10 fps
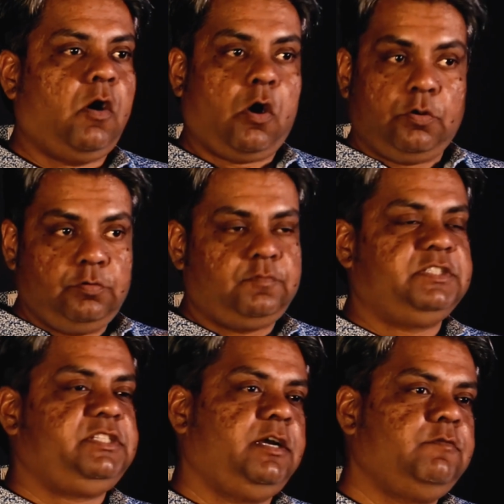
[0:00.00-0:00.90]
Orkut
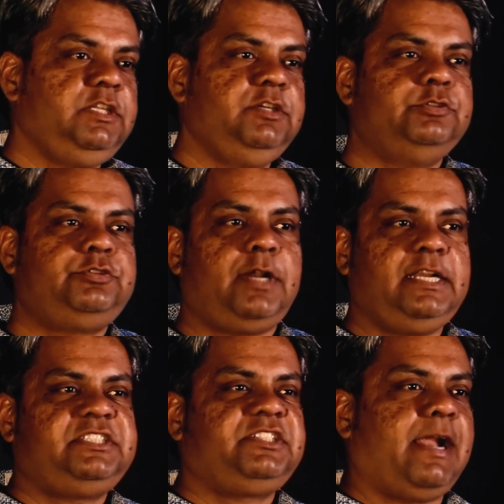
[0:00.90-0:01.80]
was there. We used to
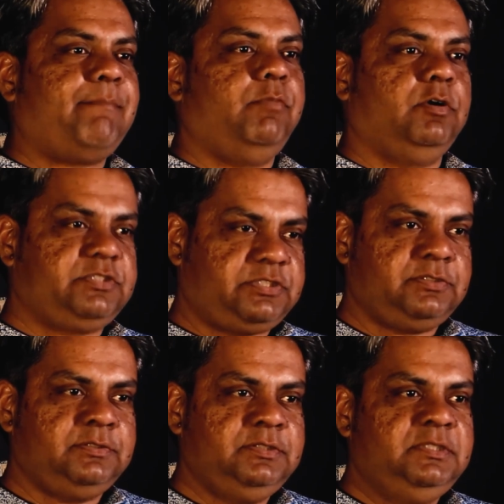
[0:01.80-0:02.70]
write scrapbooks.